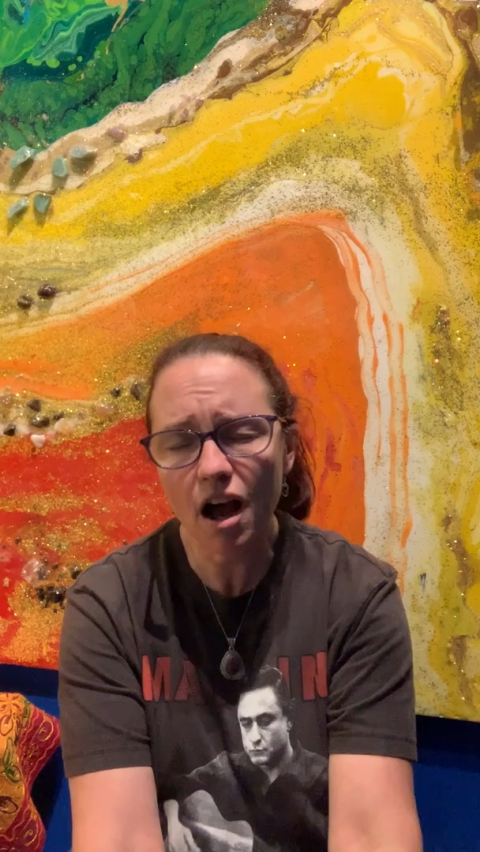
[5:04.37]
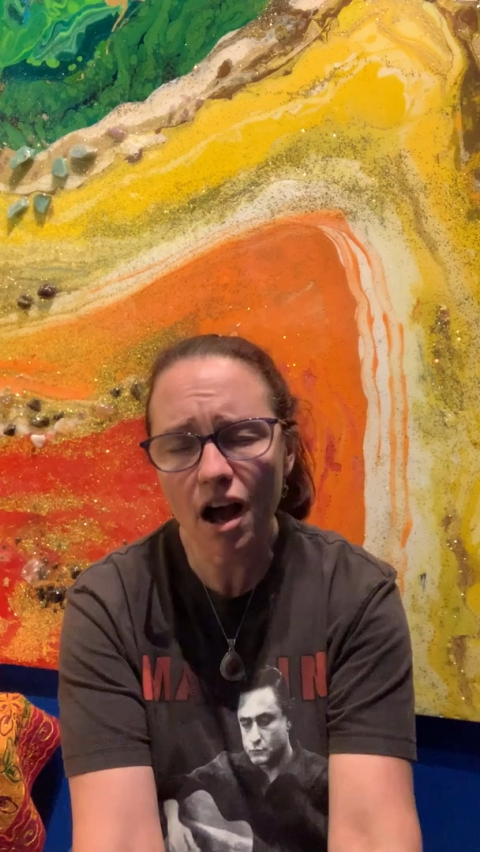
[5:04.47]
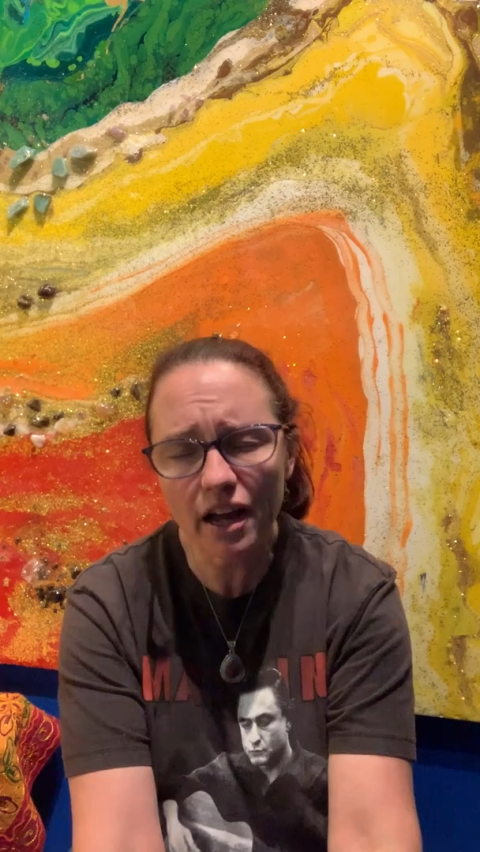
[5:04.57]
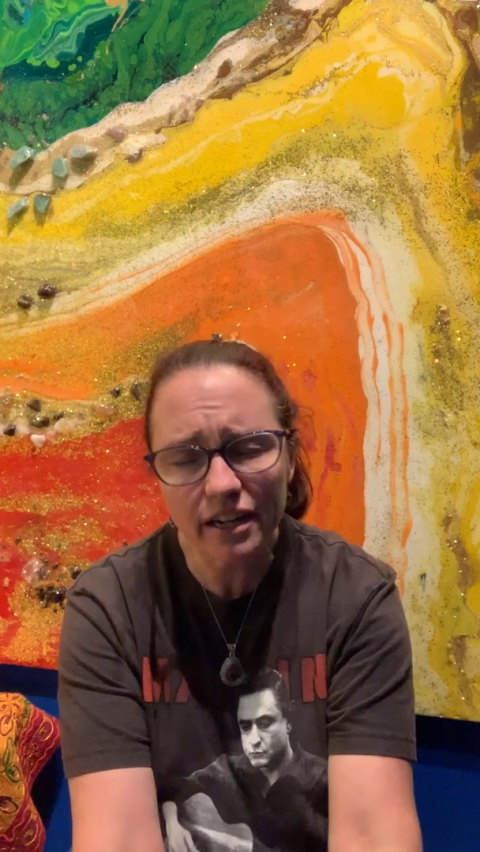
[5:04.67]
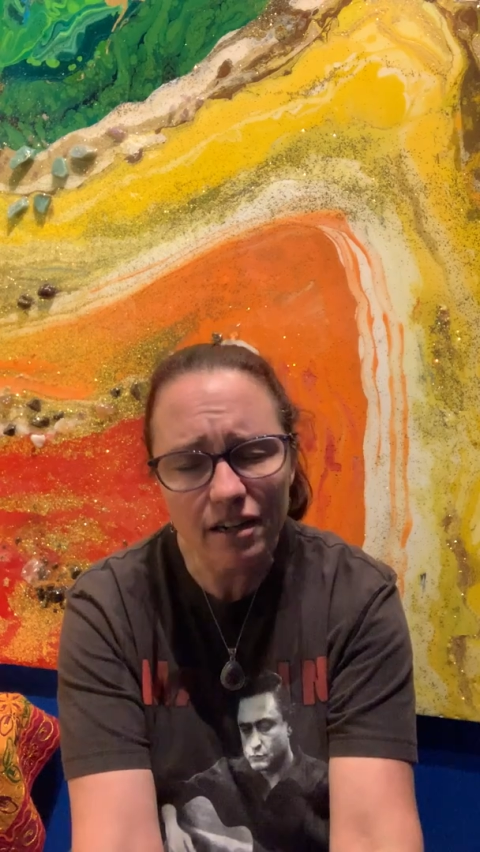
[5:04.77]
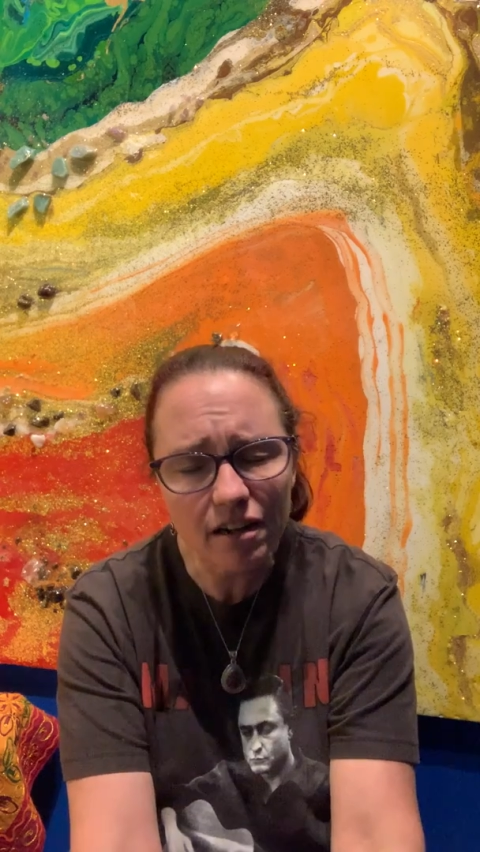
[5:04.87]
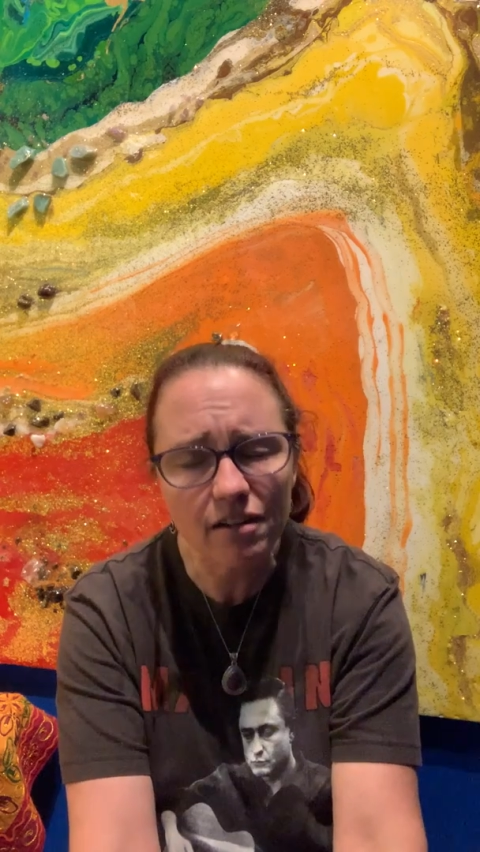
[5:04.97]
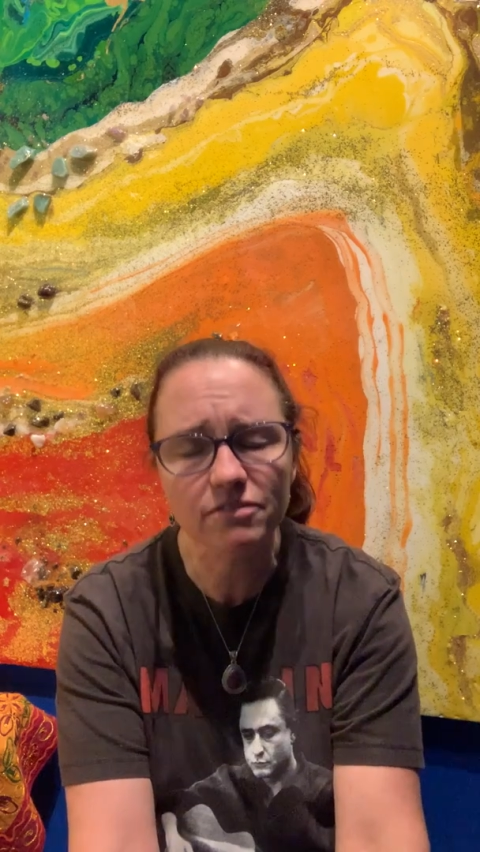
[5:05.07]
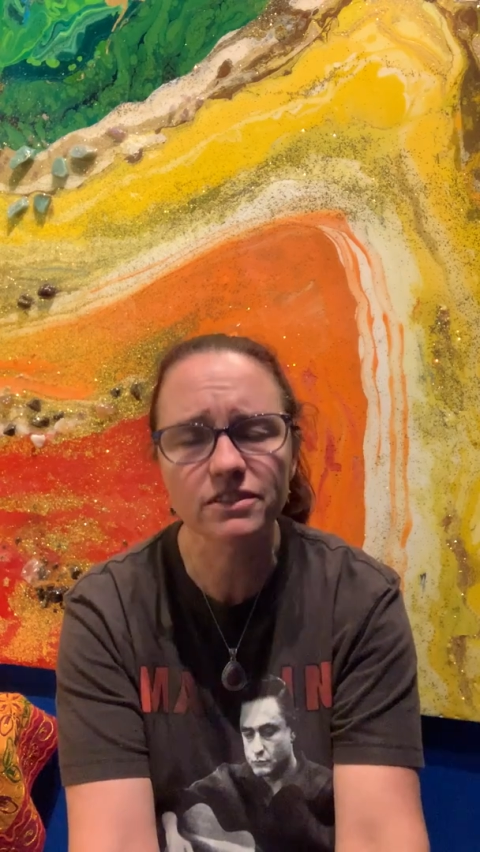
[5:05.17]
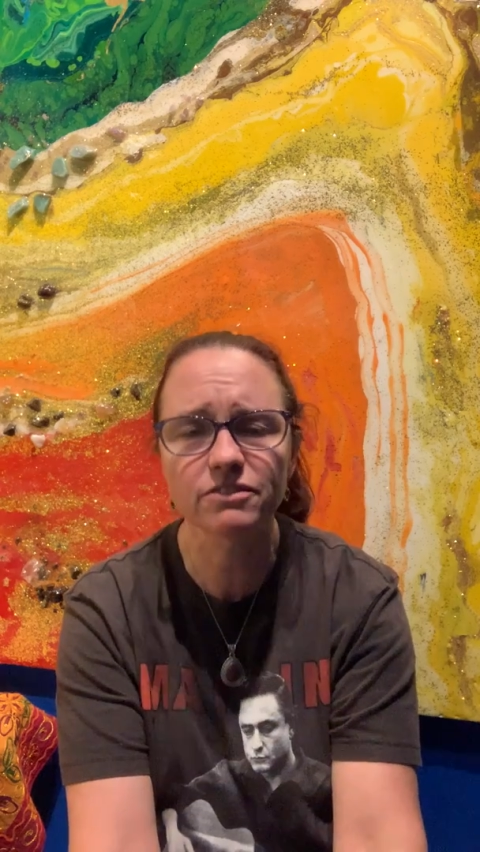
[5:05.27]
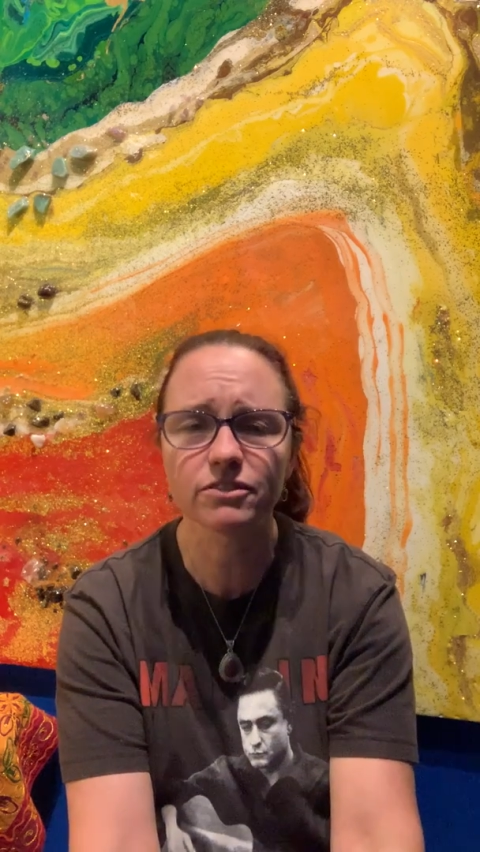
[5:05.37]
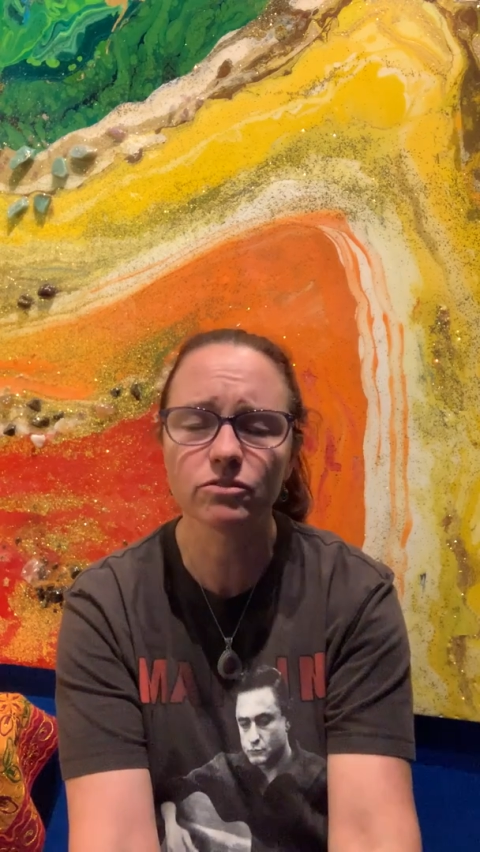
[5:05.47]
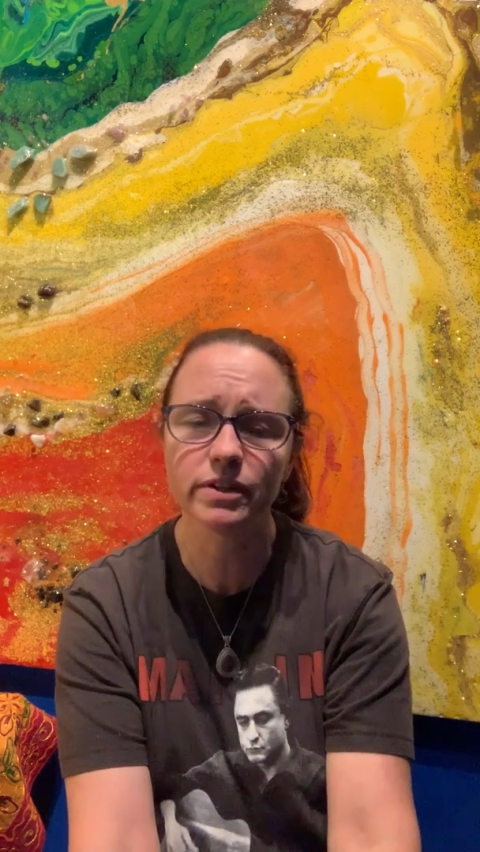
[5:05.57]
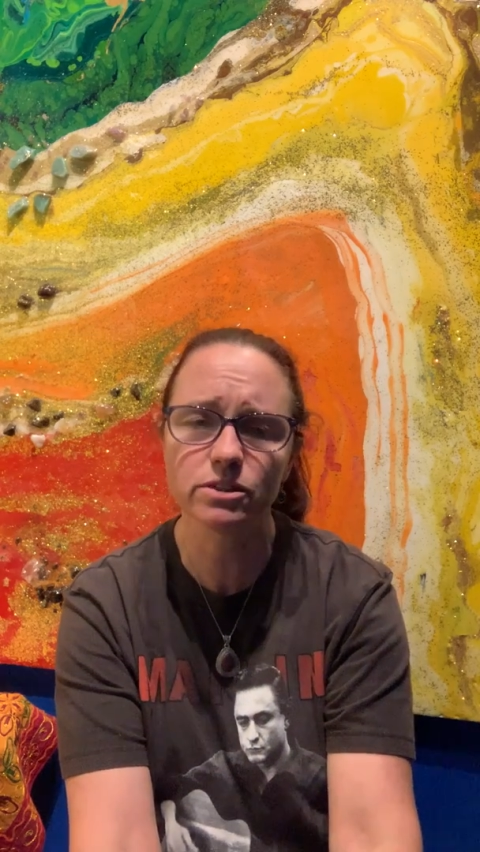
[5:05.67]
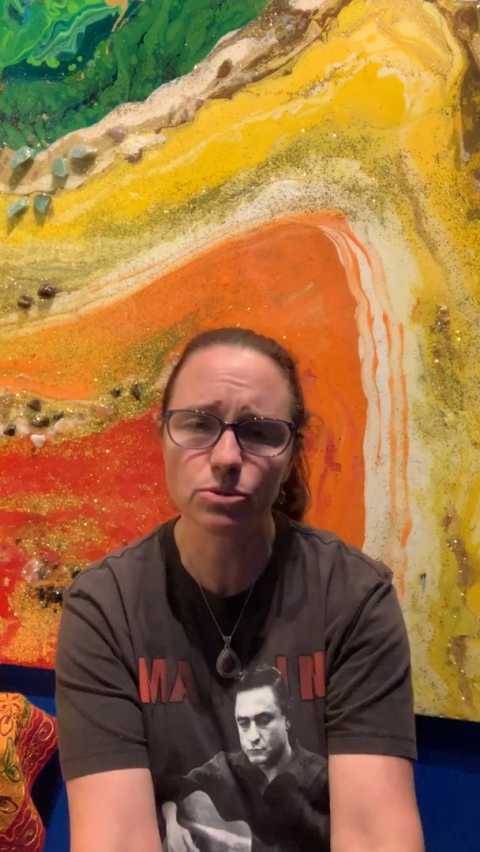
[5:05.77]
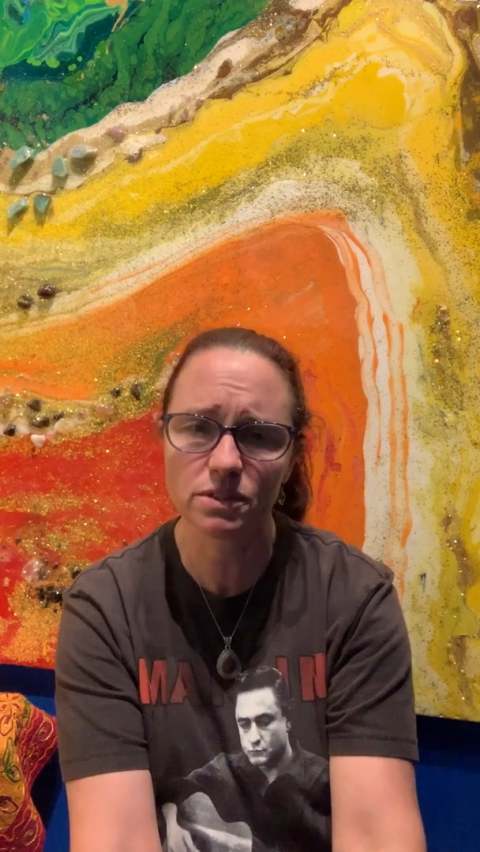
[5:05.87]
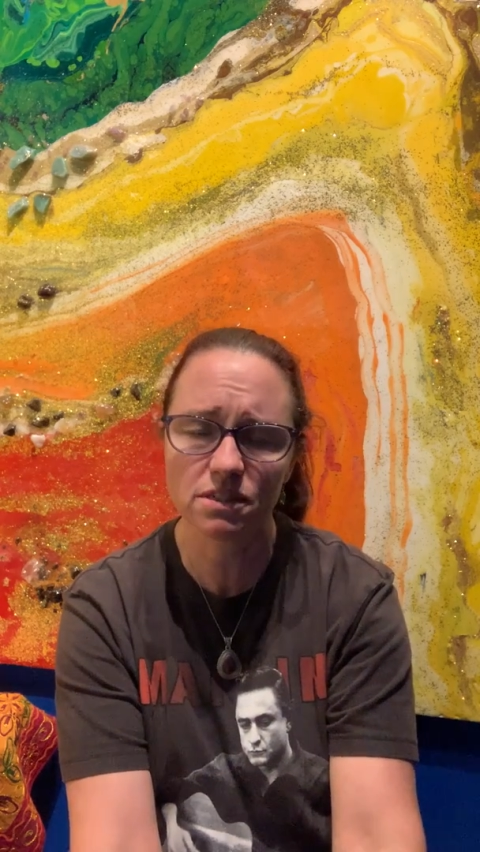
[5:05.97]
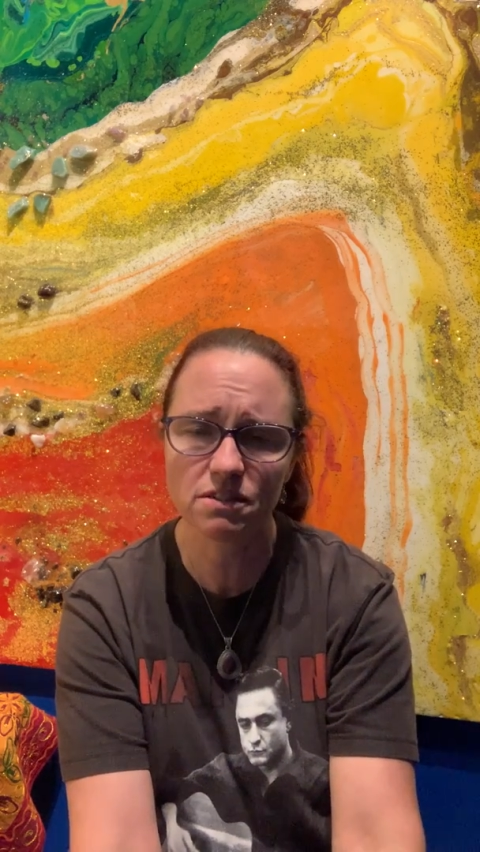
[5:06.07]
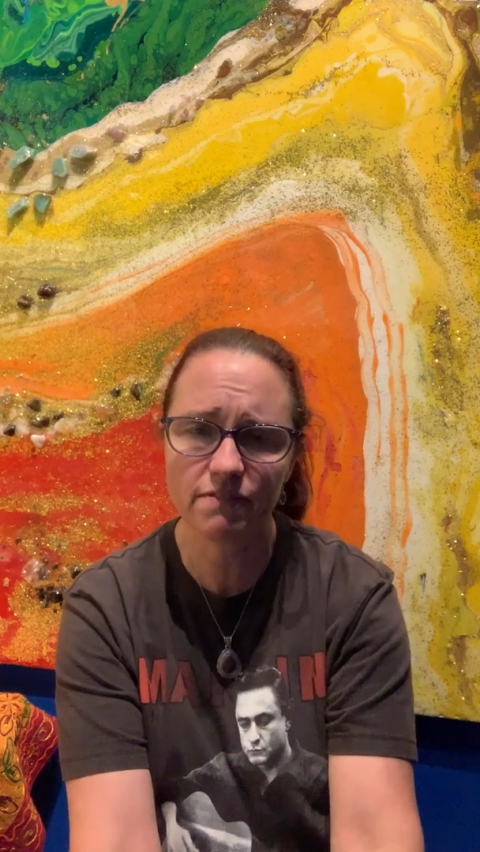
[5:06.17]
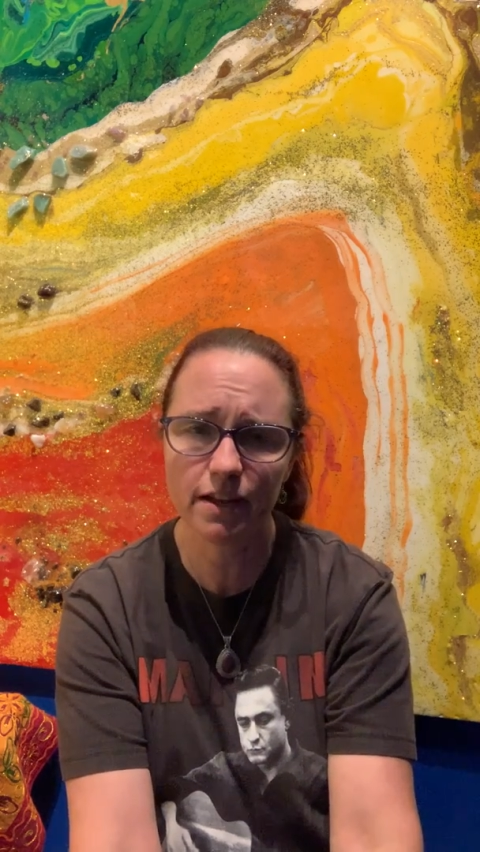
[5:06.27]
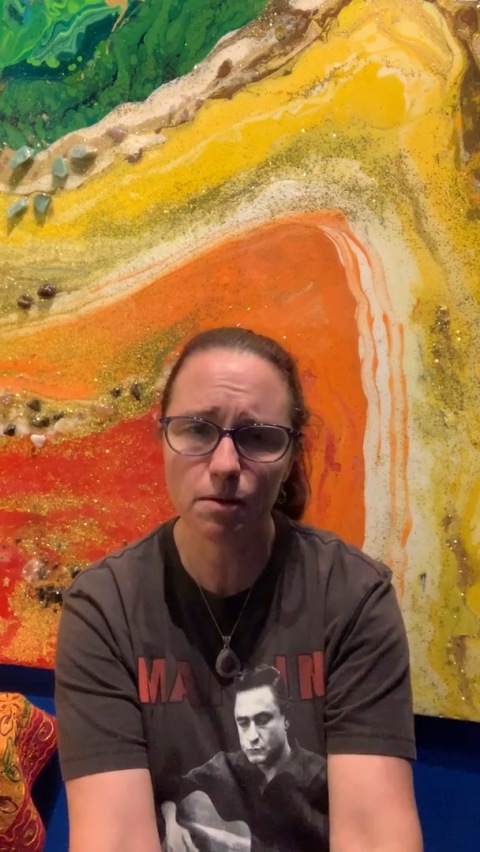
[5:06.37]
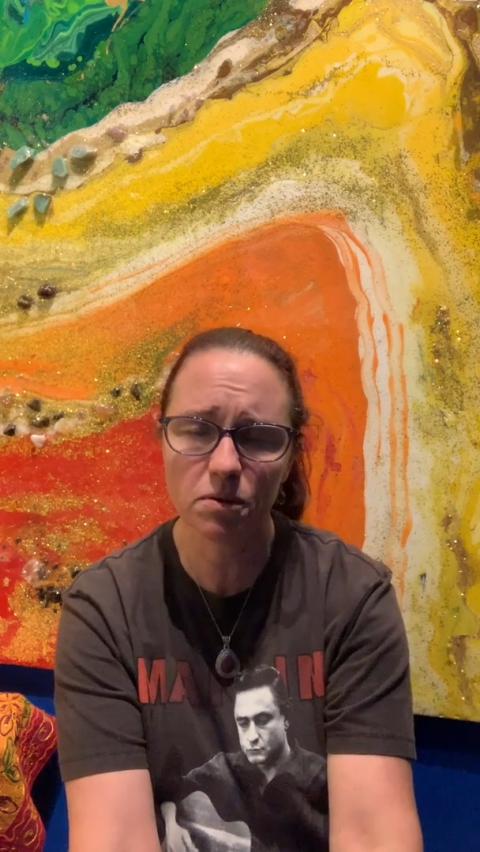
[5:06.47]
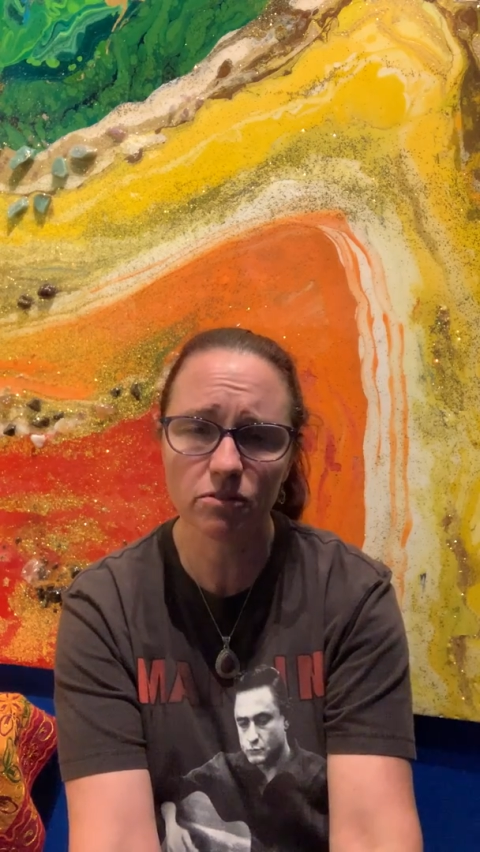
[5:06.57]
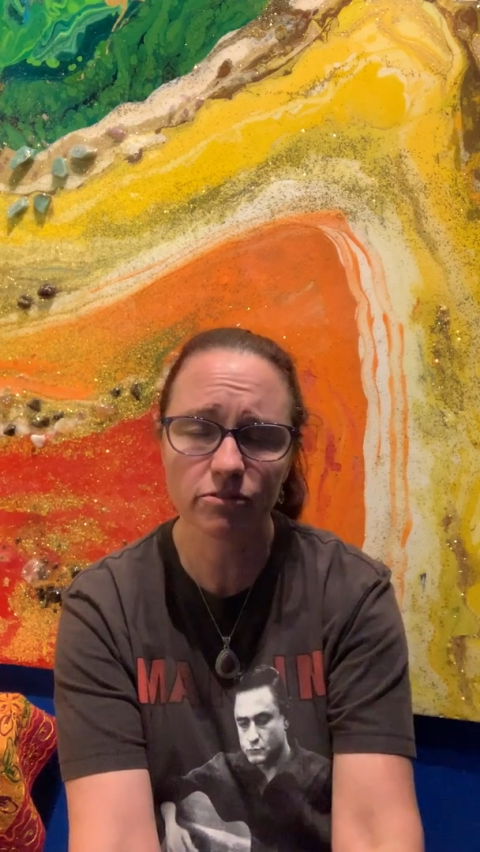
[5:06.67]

ton of different resources available,